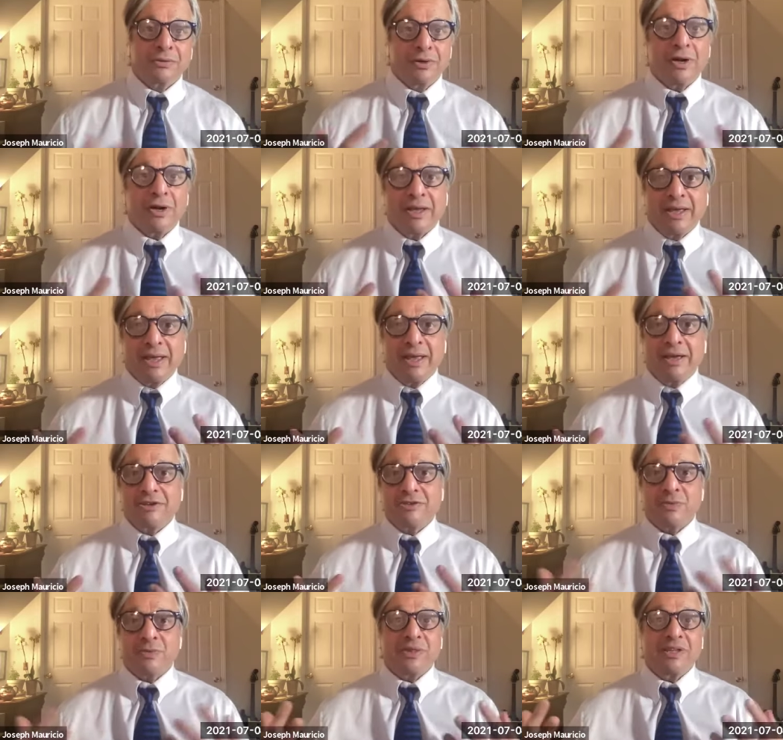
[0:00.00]
or
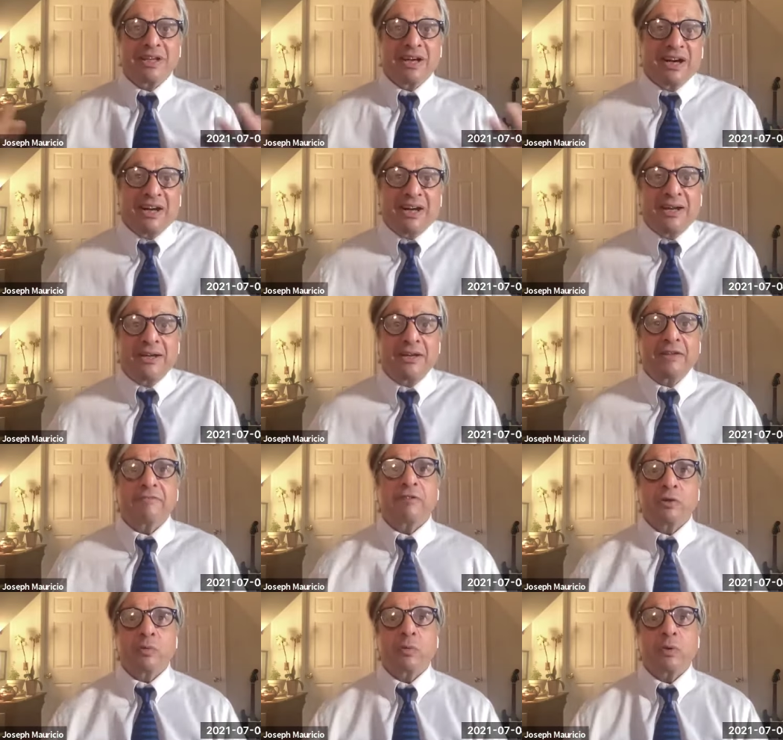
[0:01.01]
engage with God,
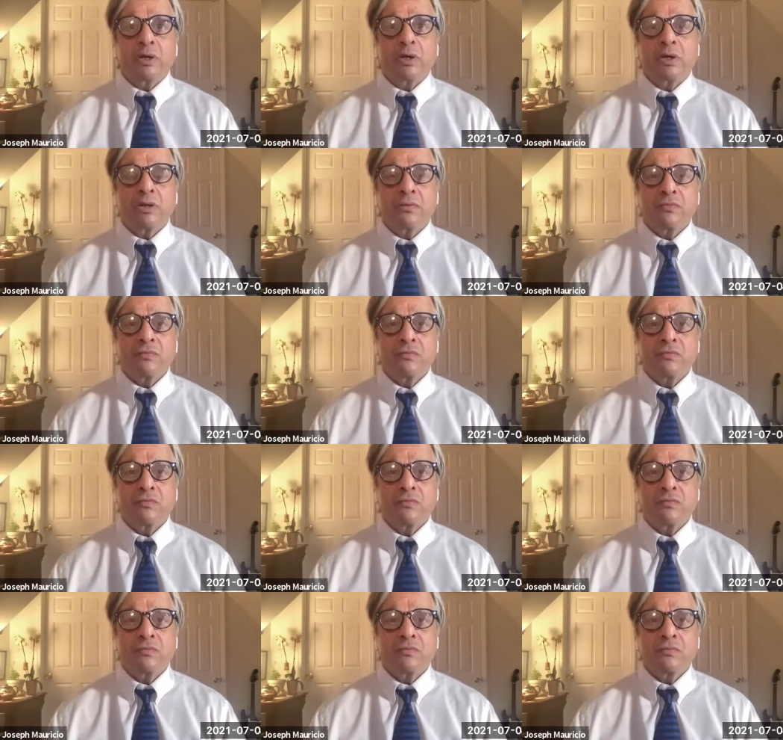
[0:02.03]
if you will,